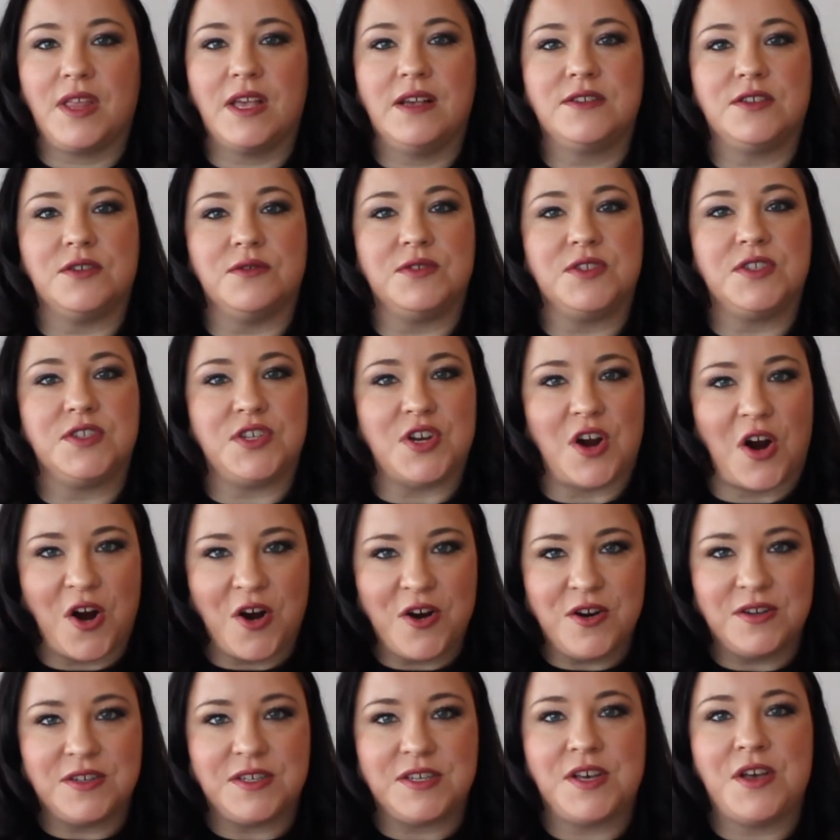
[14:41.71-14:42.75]
So
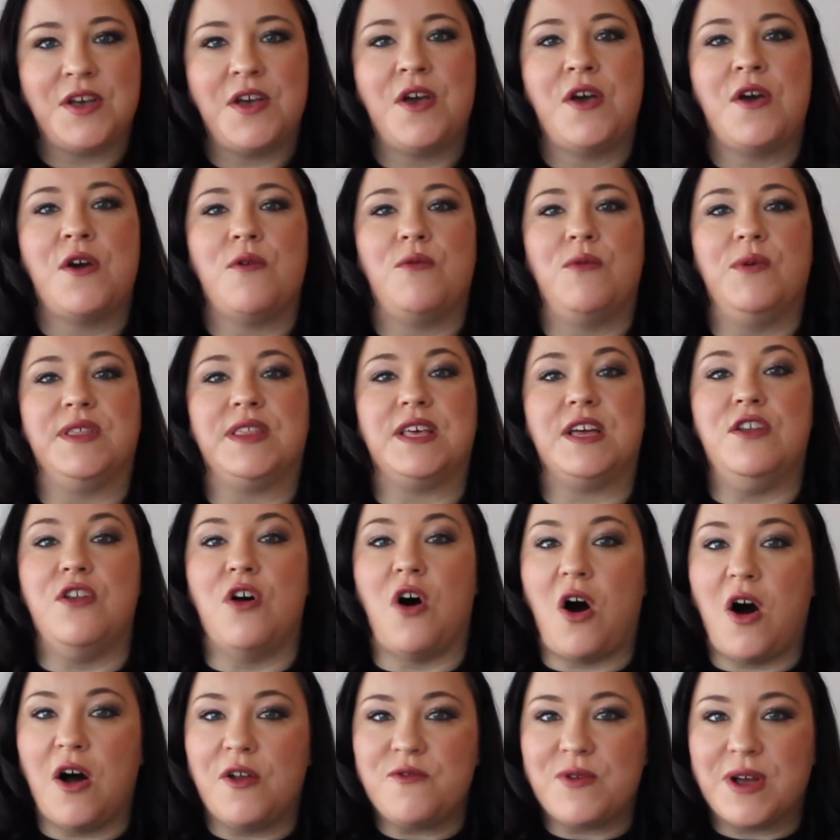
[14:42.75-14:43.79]
start with a
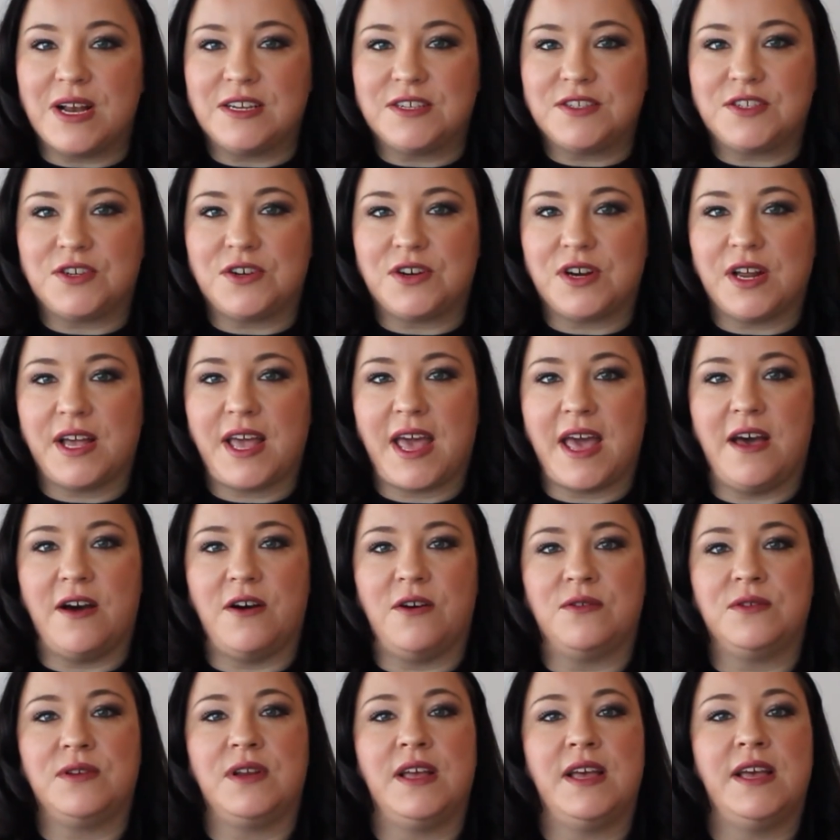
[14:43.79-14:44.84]
non-registered
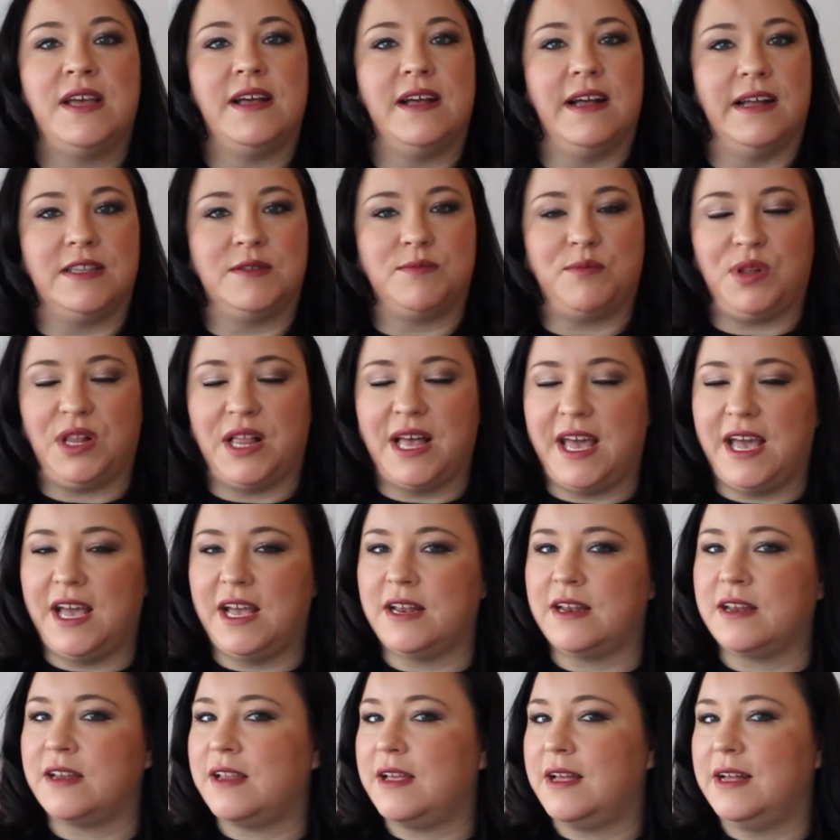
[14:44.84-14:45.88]
account, it's
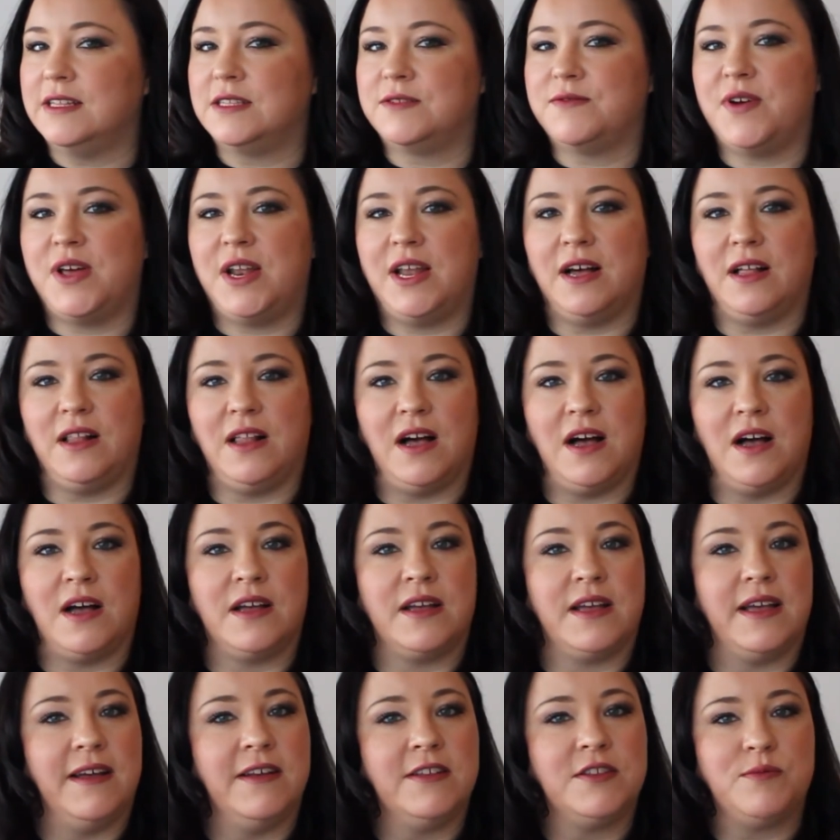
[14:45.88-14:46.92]
plain, it's
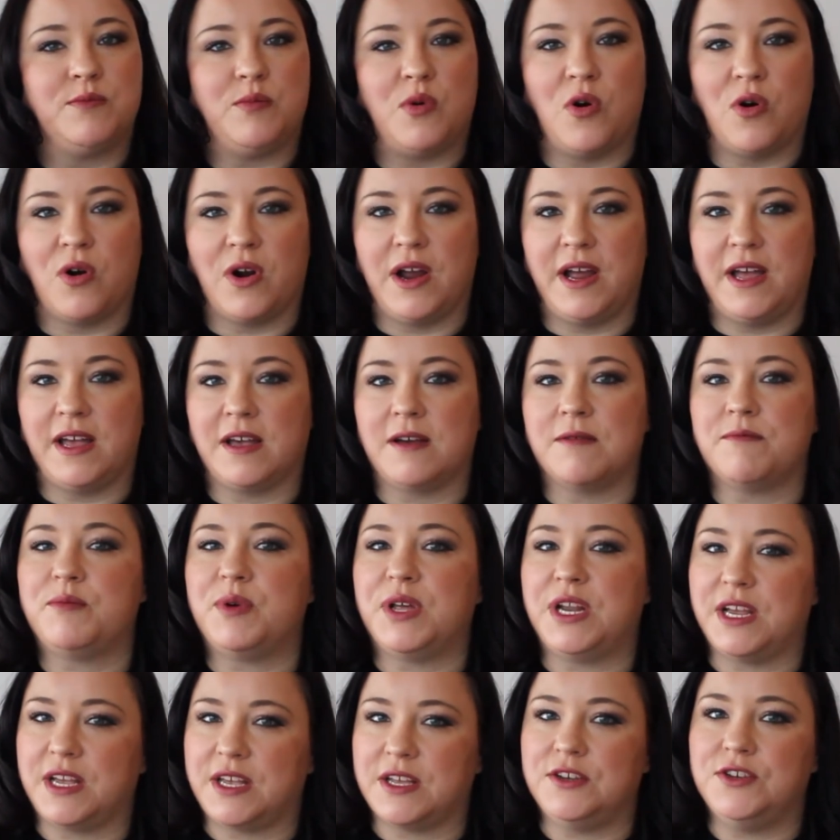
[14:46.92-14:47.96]
vanilla, it's boring,
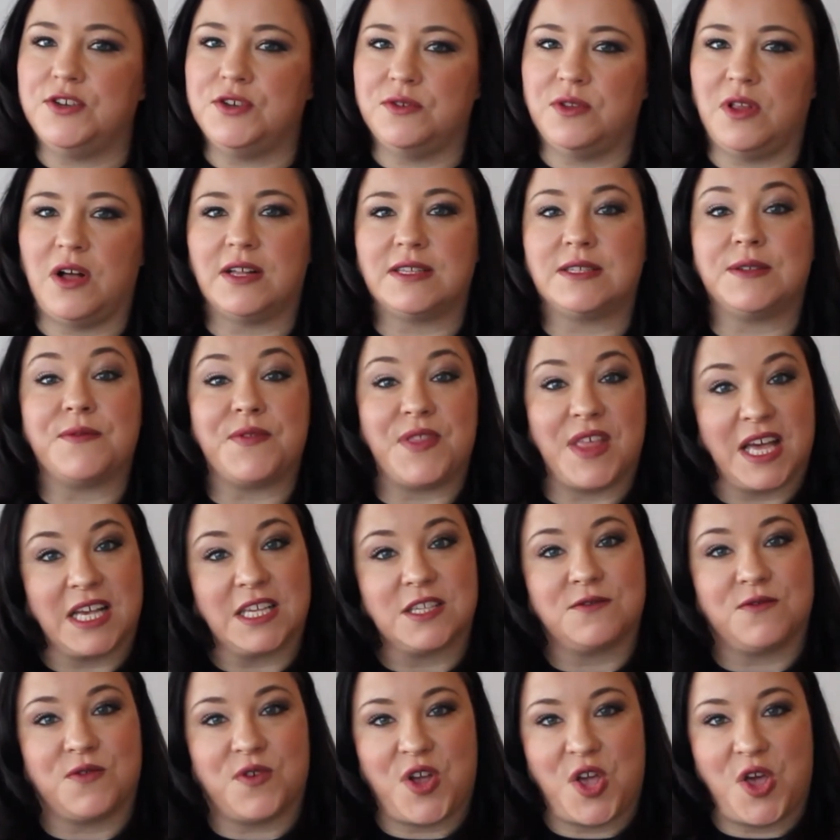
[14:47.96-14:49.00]
but it can do lots of
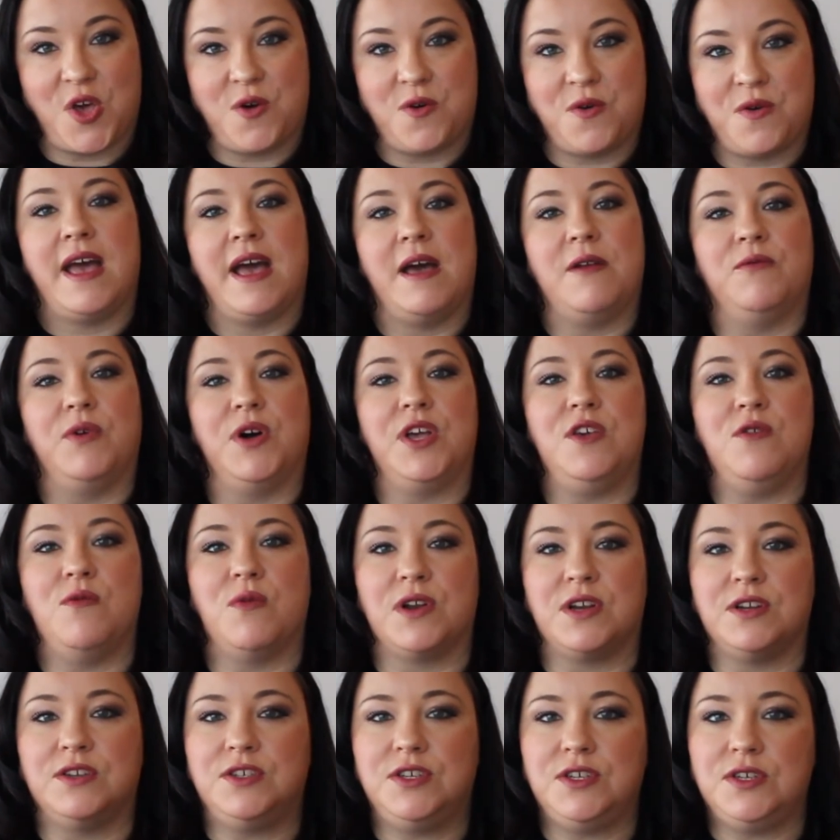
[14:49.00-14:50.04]
things for you. And what you
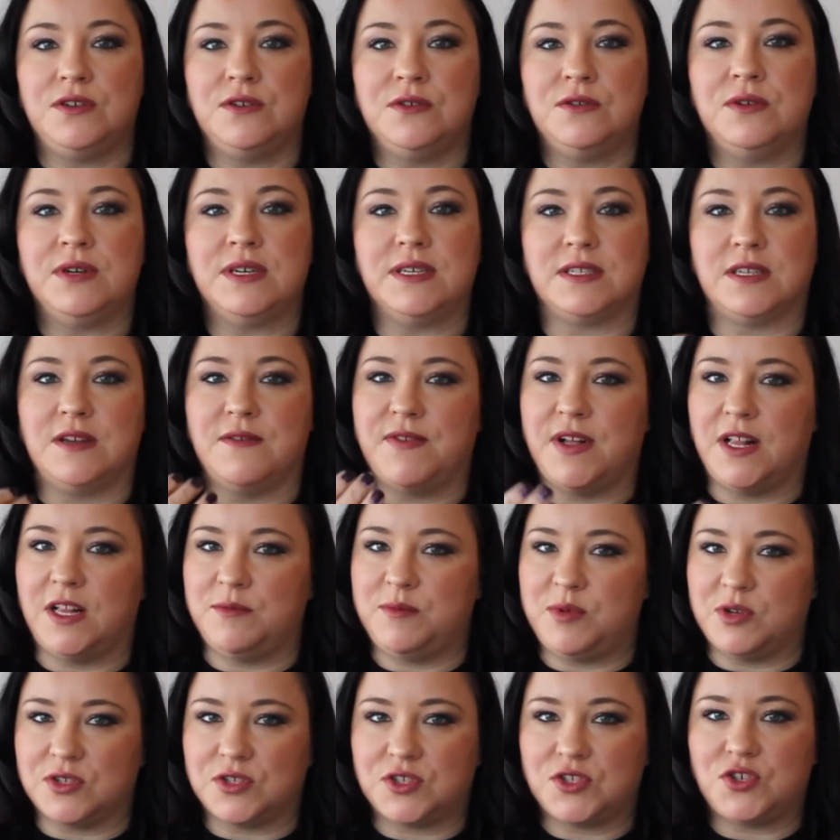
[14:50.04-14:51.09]
want to do is
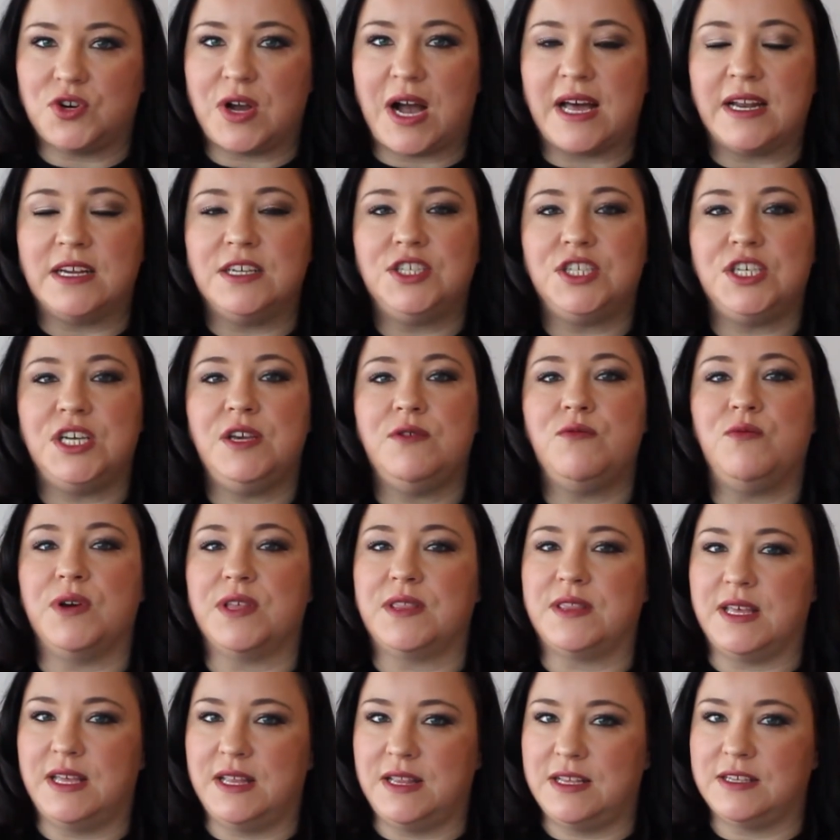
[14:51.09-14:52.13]
develop your strategy
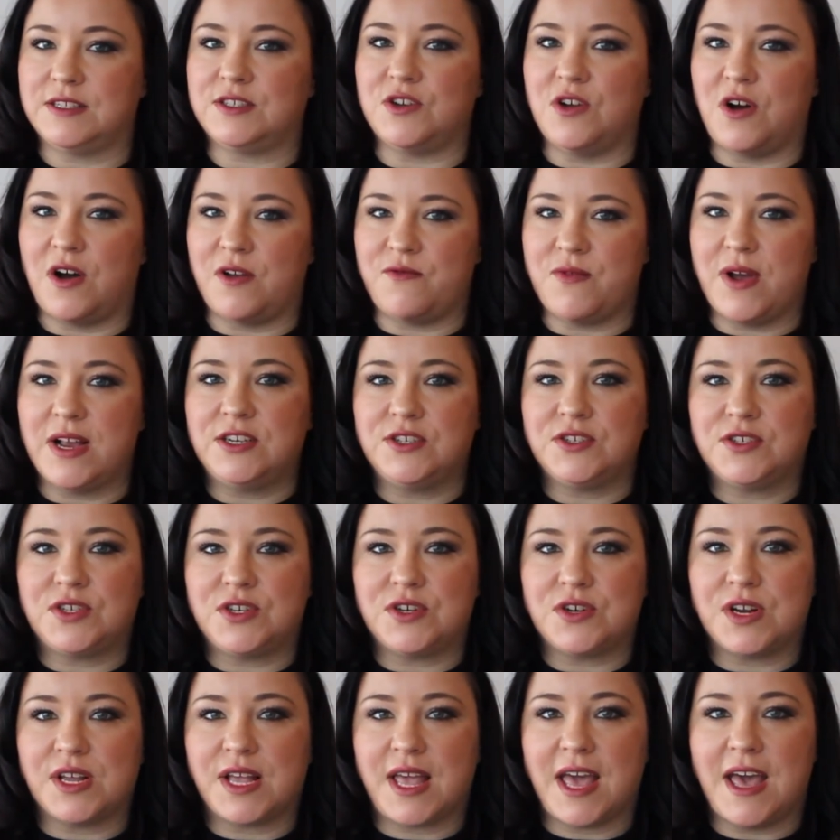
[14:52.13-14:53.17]
within this
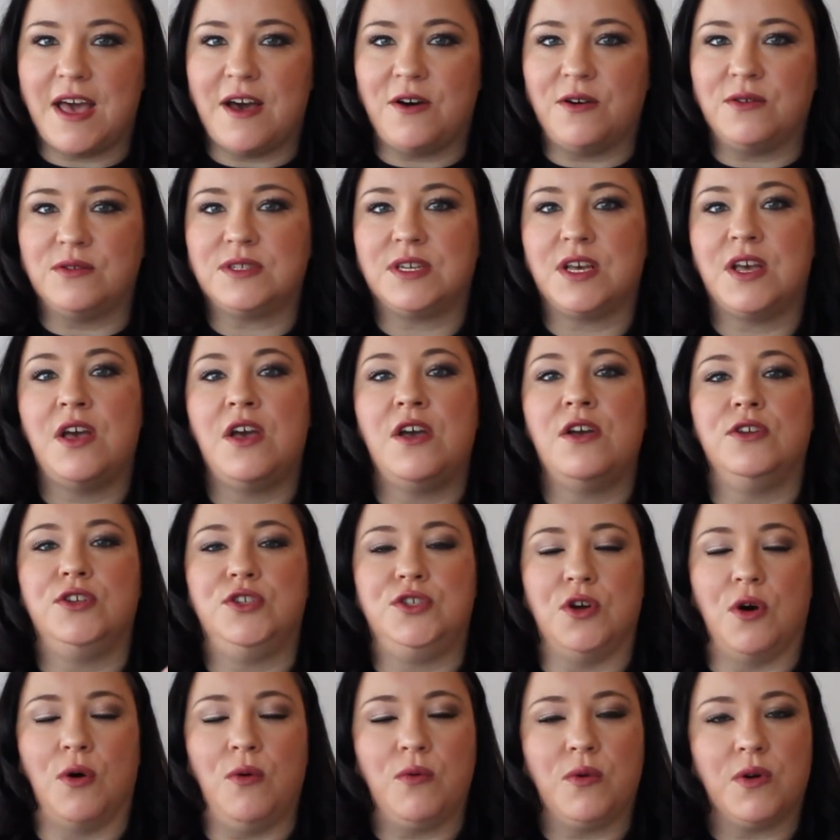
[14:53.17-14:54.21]
non-registered account.
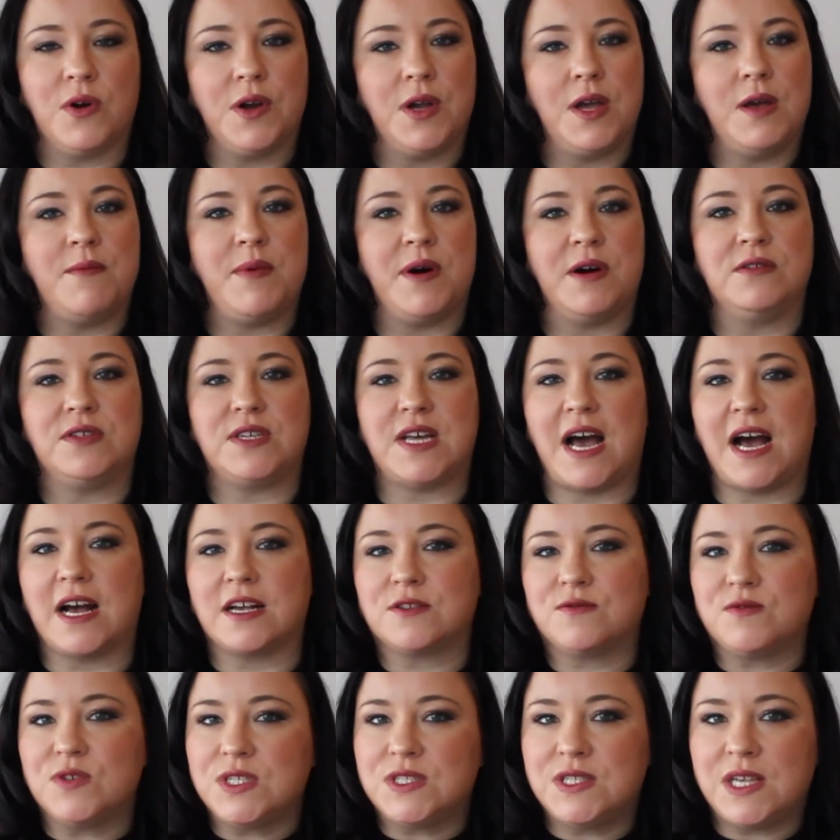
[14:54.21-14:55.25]
Don't worry about
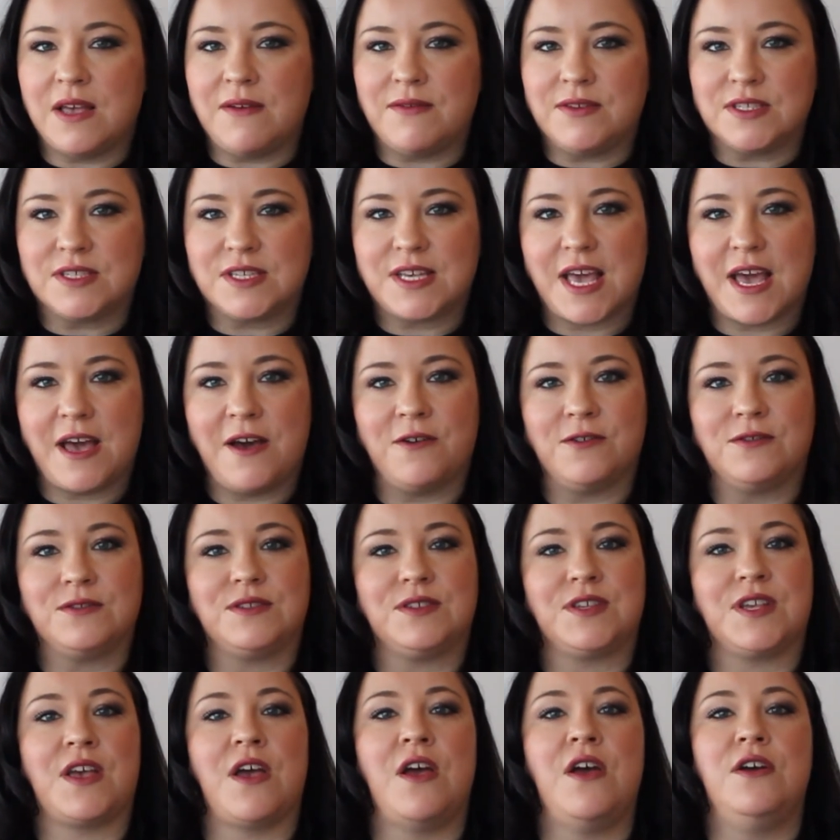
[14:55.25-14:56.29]
tax-free savings
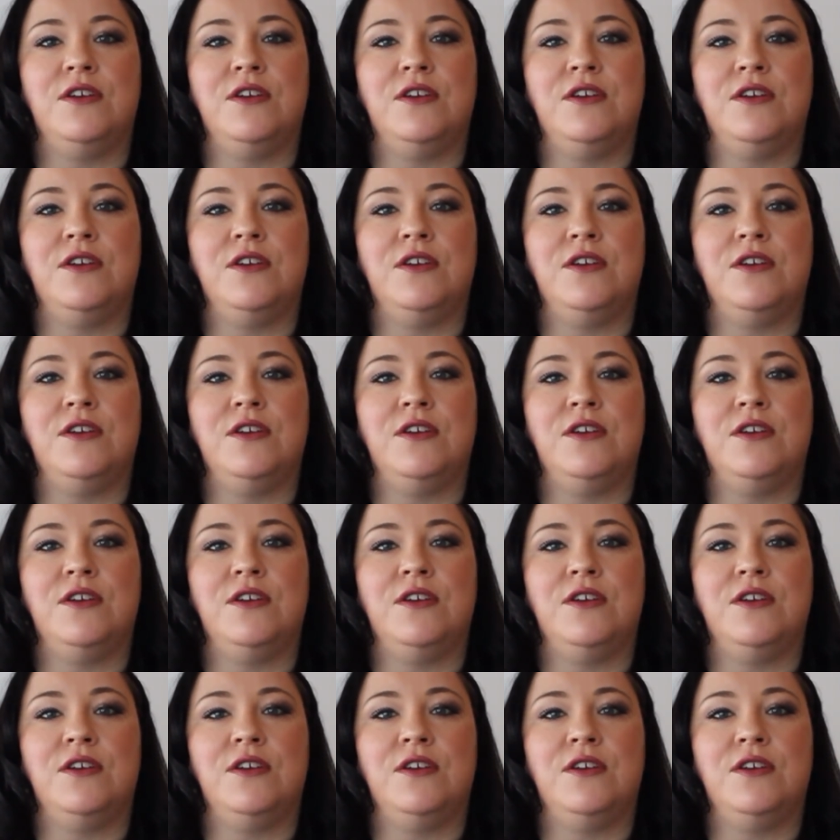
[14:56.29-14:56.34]
accounts.